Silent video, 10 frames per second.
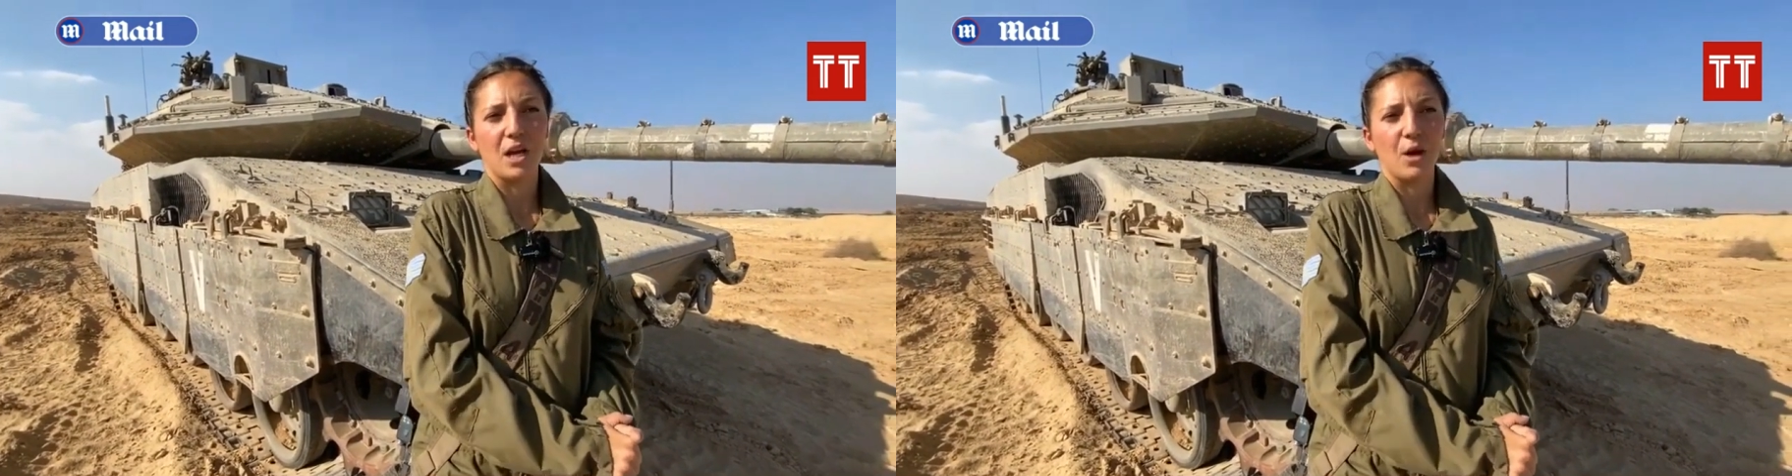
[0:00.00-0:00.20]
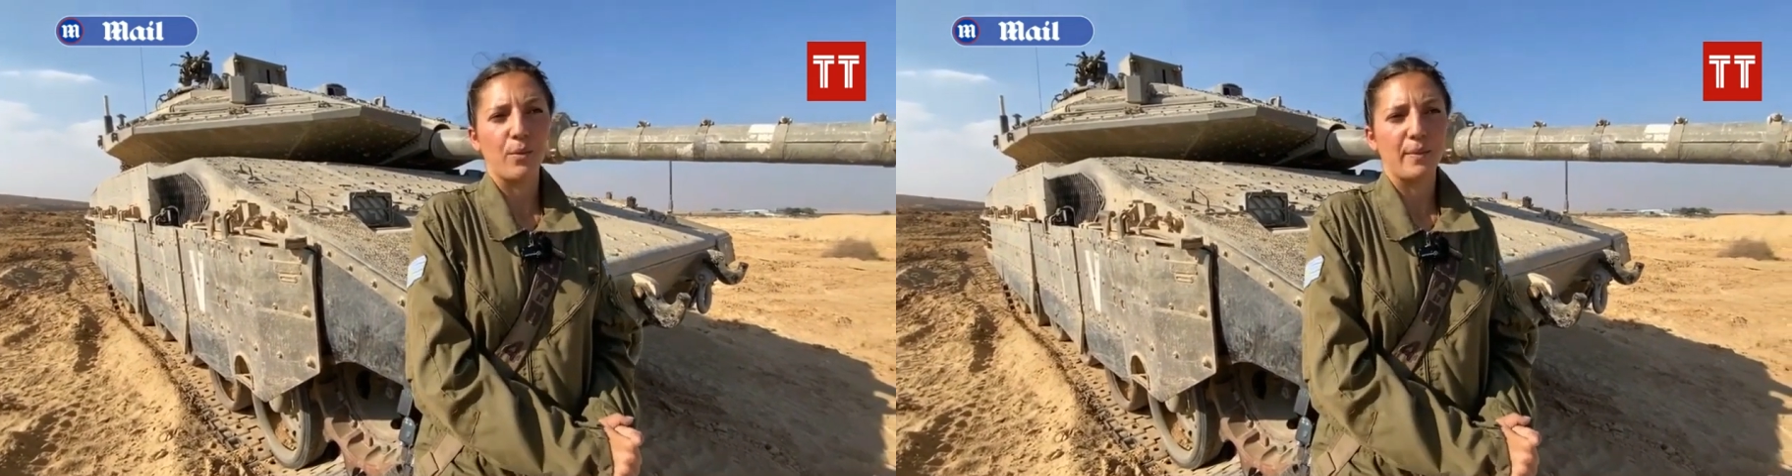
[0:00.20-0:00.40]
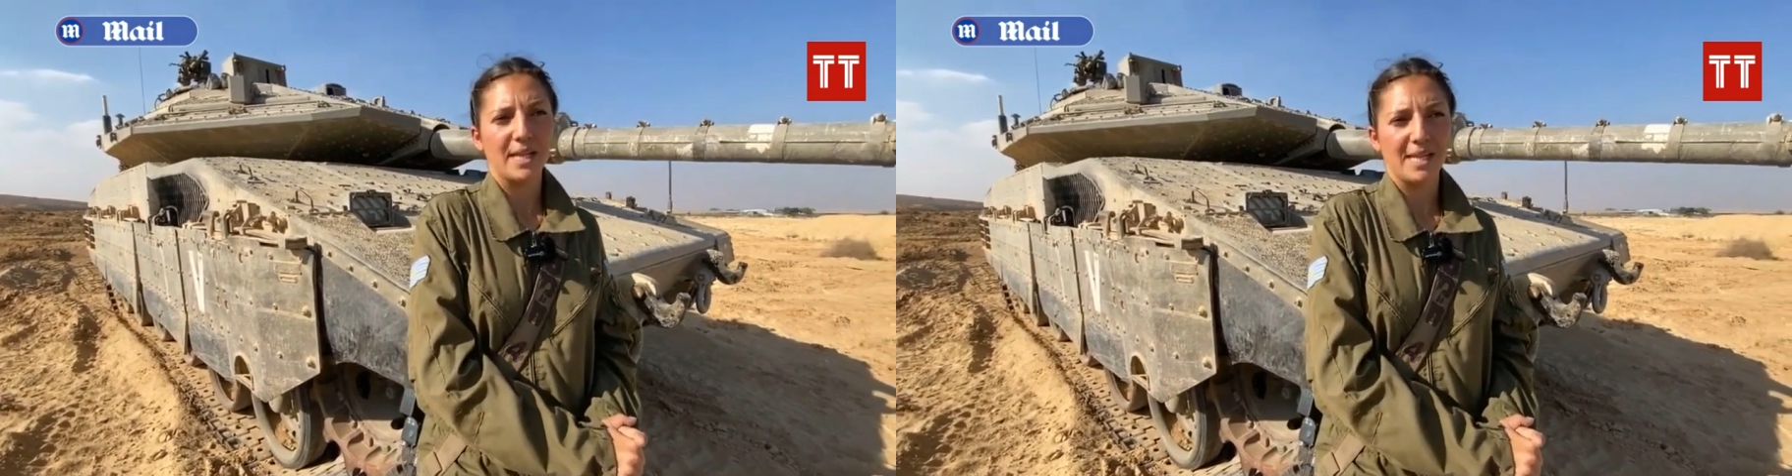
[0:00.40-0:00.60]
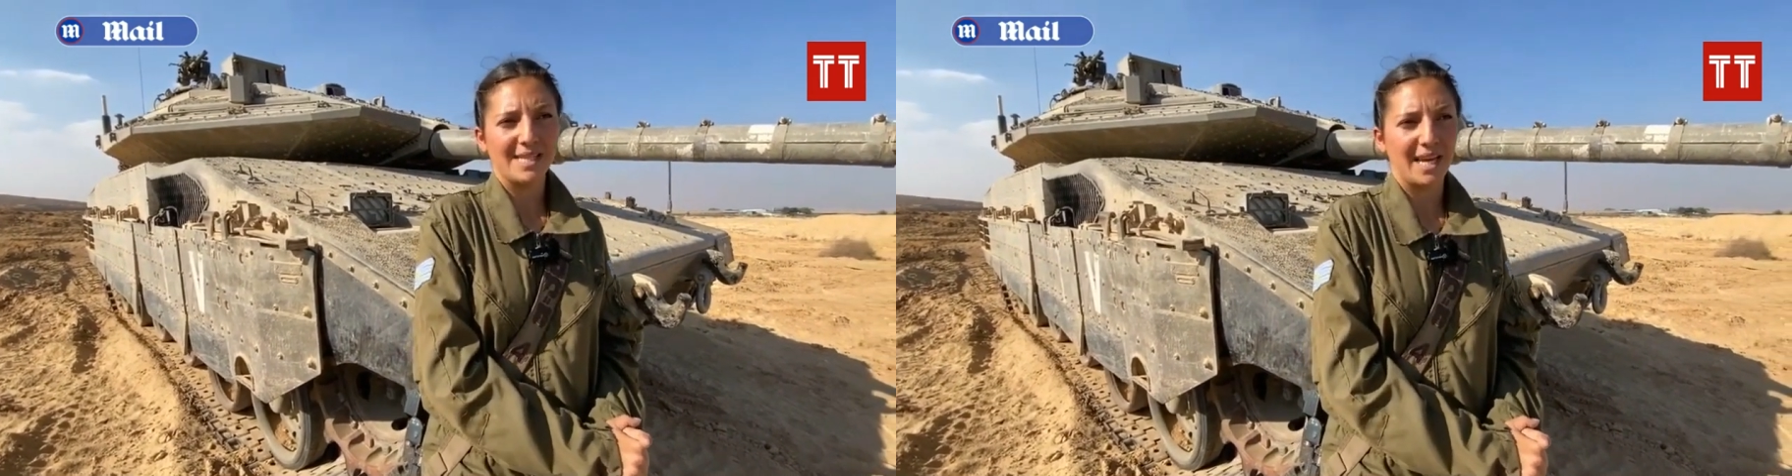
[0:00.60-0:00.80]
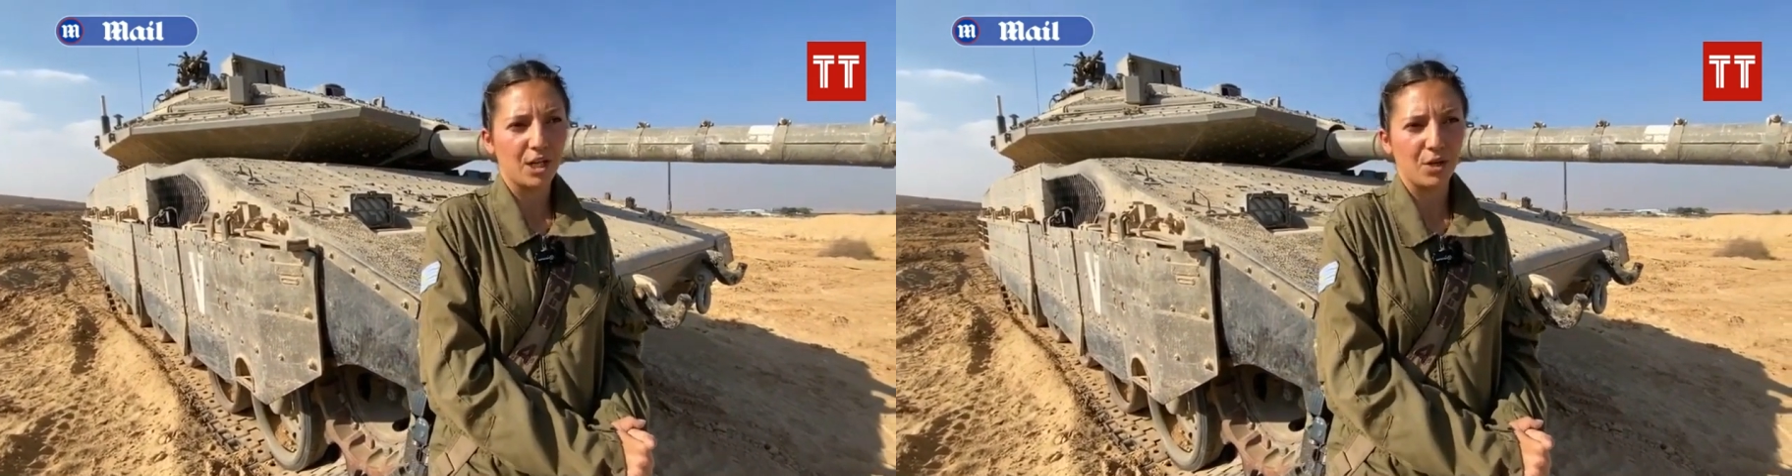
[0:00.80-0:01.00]
women in the
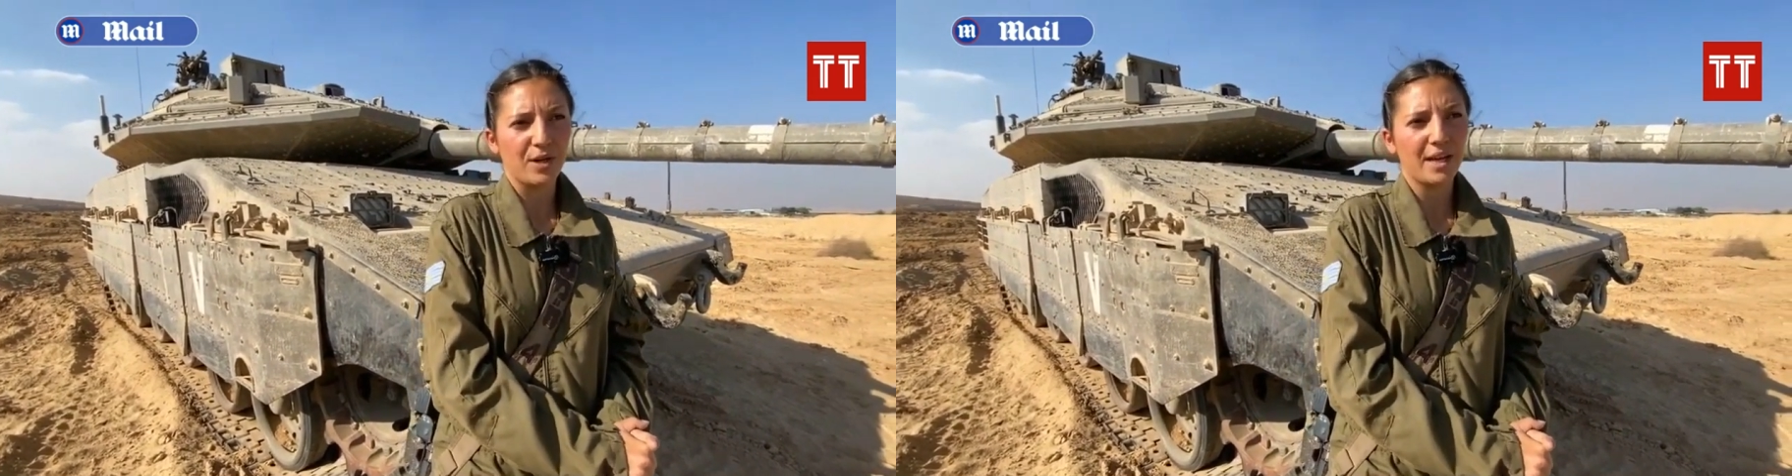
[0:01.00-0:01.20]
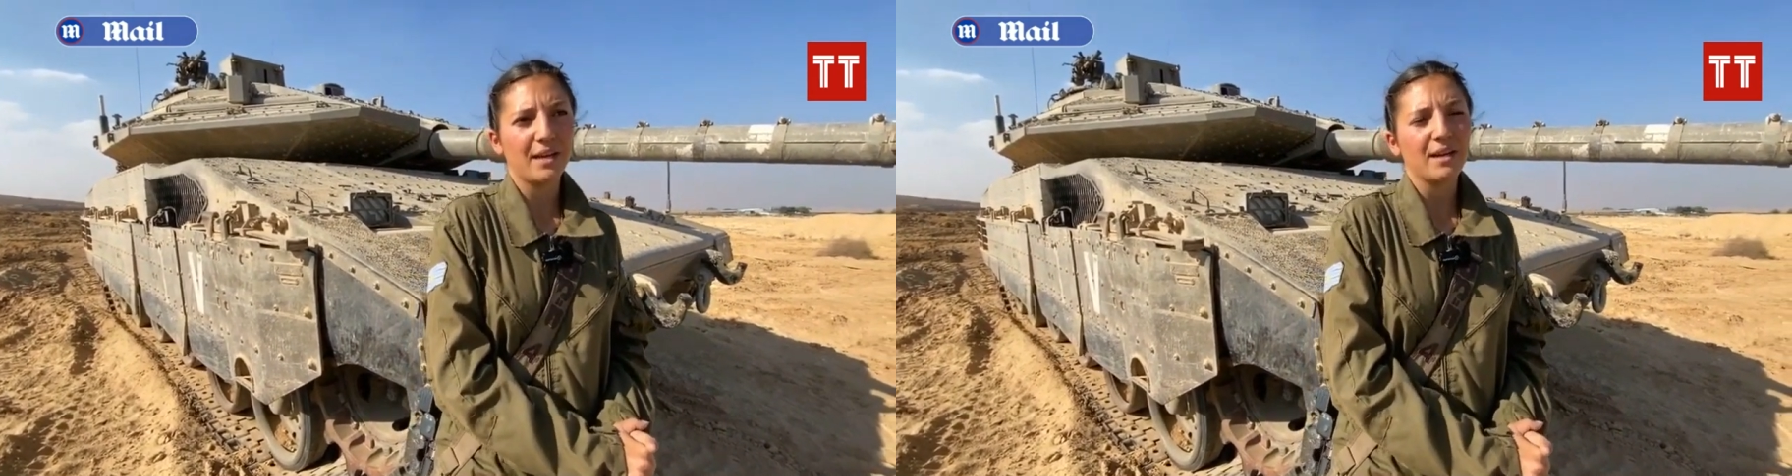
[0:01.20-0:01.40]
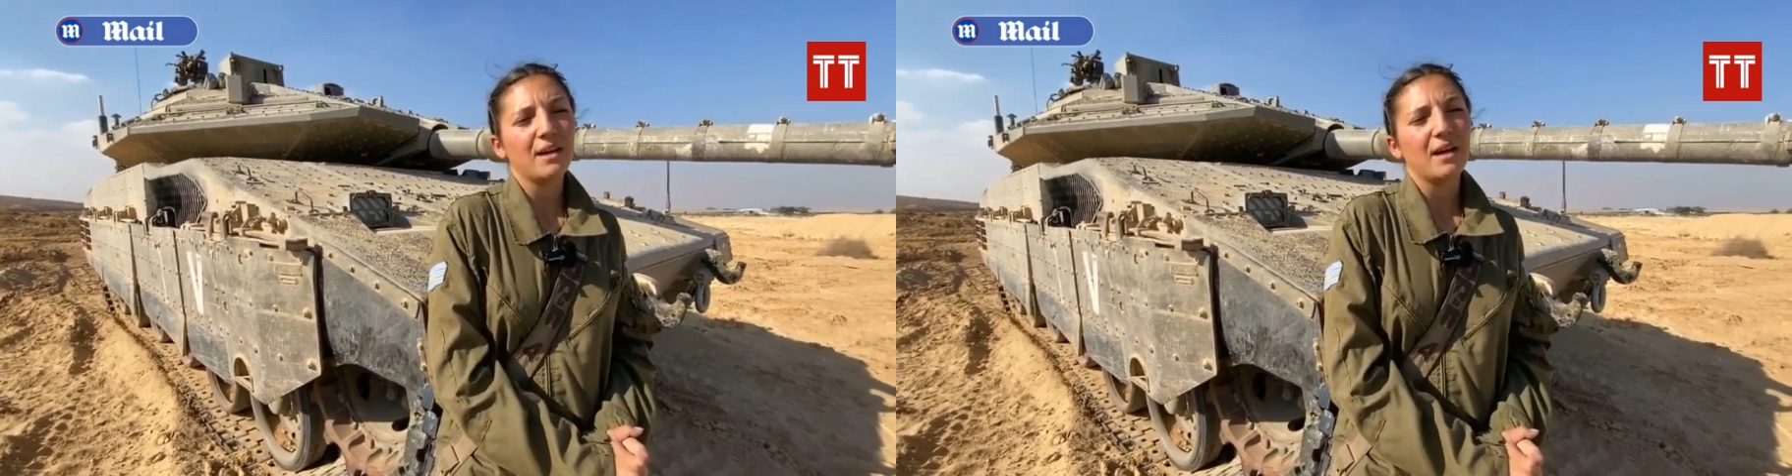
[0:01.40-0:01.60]
tank unit.